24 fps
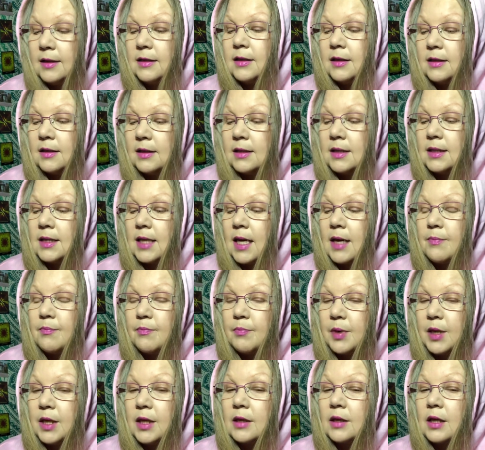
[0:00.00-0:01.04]
to the same
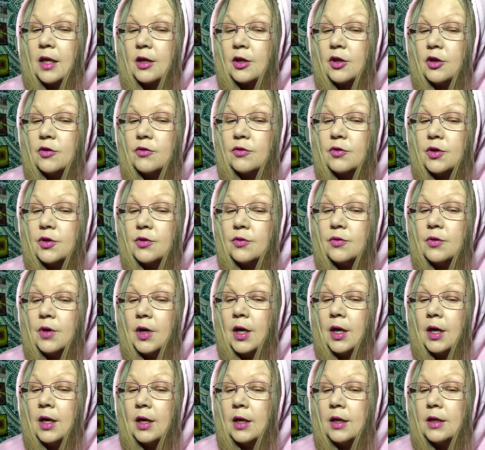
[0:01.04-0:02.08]
beat that you do.
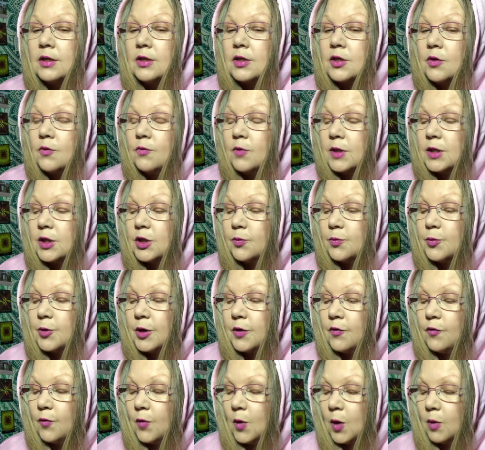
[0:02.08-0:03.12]
So what to bring
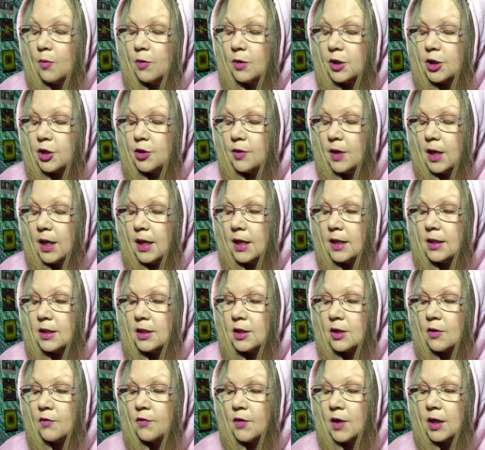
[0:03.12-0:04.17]
forward, you
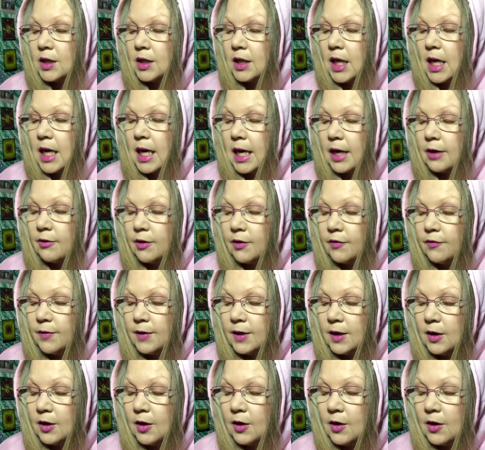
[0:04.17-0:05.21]
guys? You've got the
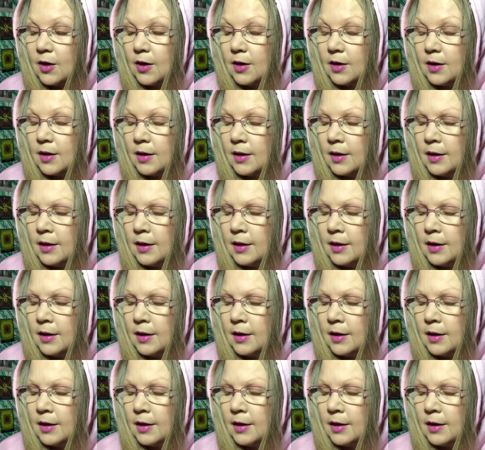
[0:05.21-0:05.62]
Hierophant card.